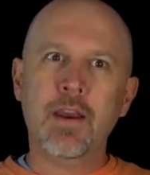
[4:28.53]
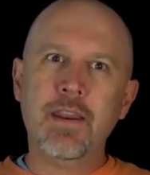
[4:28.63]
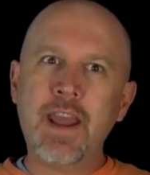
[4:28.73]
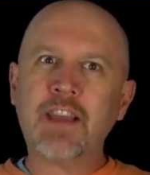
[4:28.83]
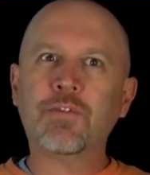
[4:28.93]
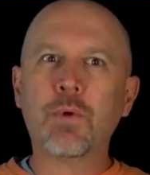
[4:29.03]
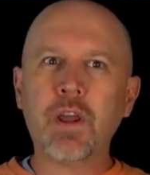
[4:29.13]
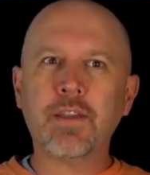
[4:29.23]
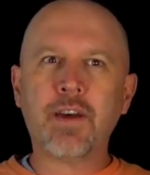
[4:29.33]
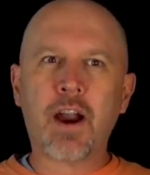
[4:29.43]
Next, we're going
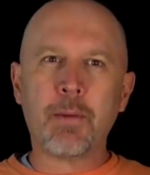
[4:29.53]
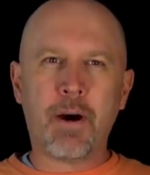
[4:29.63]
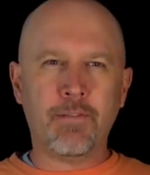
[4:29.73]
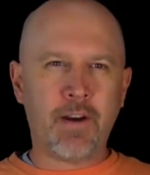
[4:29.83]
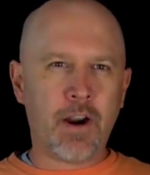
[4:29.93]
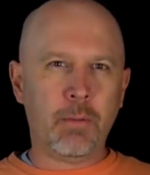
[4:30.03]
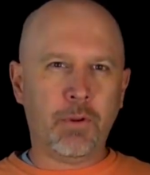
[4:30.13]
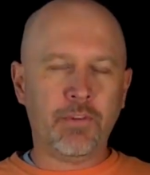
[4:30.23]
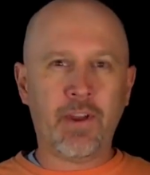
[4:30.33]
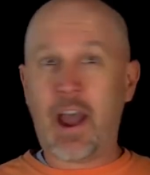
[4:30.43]
to talk about
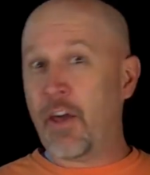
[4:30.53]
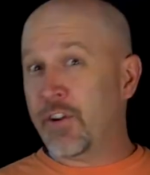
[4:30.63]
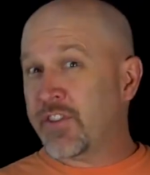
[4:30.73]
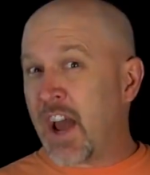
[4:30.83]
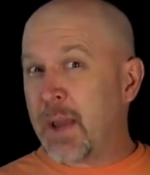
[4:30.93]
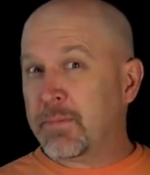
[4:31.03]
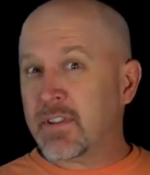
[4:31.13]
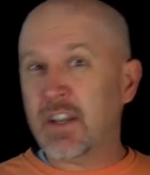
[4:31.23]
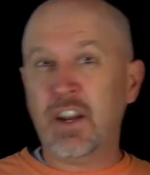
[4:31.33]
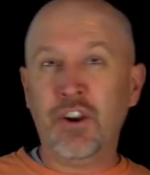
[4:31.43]
variables, how they're typed,
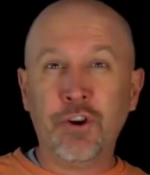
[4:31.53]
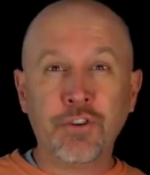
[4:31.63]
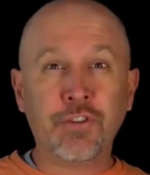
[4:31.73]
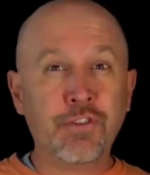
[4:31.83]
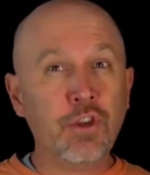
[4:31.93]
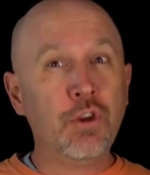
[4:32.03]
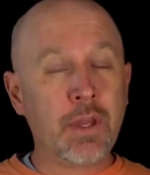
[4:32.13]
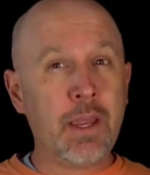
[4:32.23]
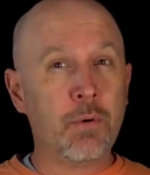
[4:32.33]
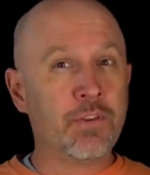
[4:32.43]
and introduce a few new
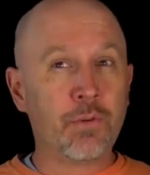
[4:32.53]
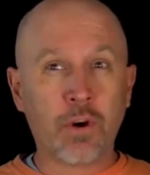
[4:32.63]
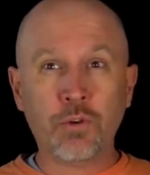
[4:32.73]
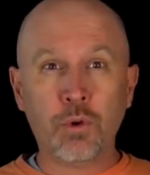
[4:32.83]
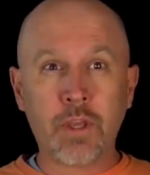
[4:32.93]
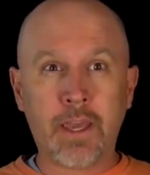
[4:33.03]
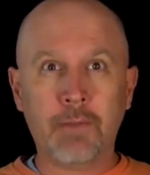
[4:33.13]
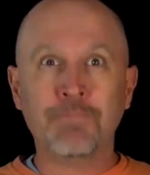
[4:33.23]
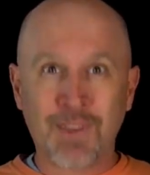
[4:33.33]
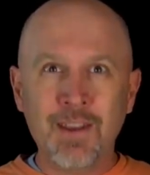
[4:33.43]
keywords to our toolkit.
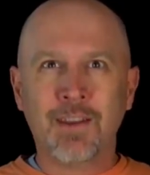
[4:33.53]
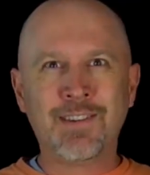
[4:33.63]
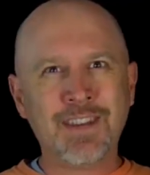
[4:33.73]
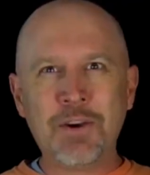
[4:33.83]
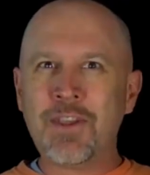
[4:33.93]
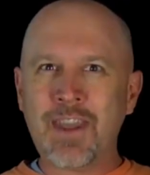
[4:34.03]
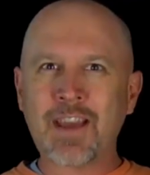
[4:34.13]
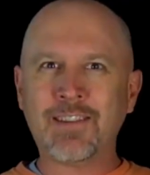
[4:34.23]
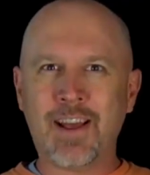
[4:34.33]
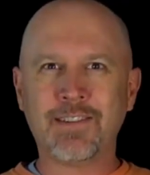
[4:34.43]
See you in the
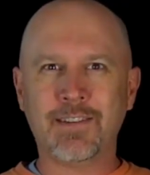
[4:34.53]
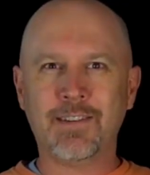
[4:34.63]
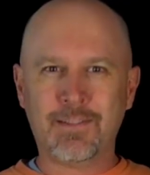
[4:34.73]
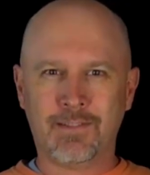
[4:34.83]
next lesson.